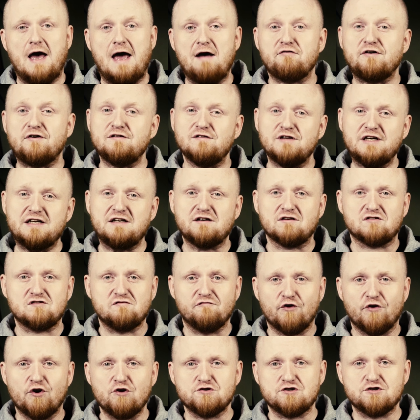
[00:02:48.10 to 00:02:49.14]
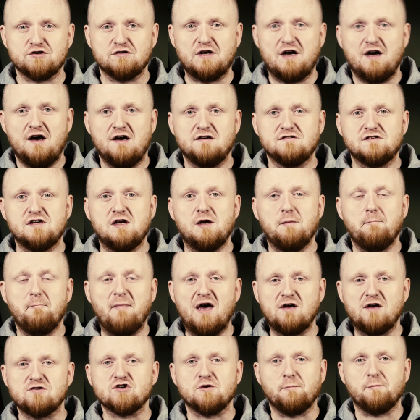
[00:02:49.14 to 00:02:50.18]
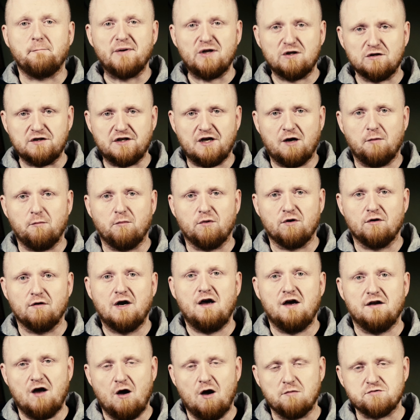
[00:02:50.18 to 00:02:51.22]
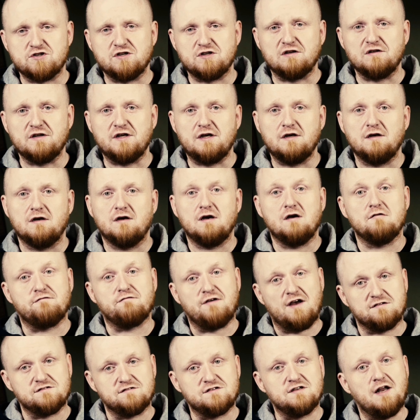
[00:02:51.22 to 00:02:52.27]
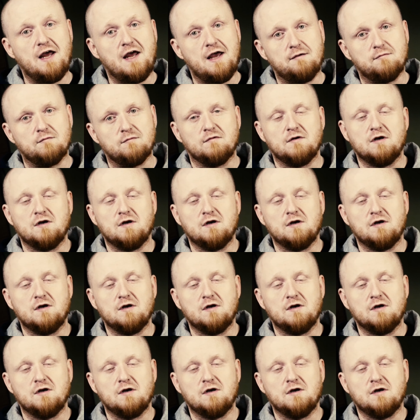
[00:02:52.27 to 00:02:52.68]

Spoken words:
Every Linux version has a major build number and, optionally, a fancy name.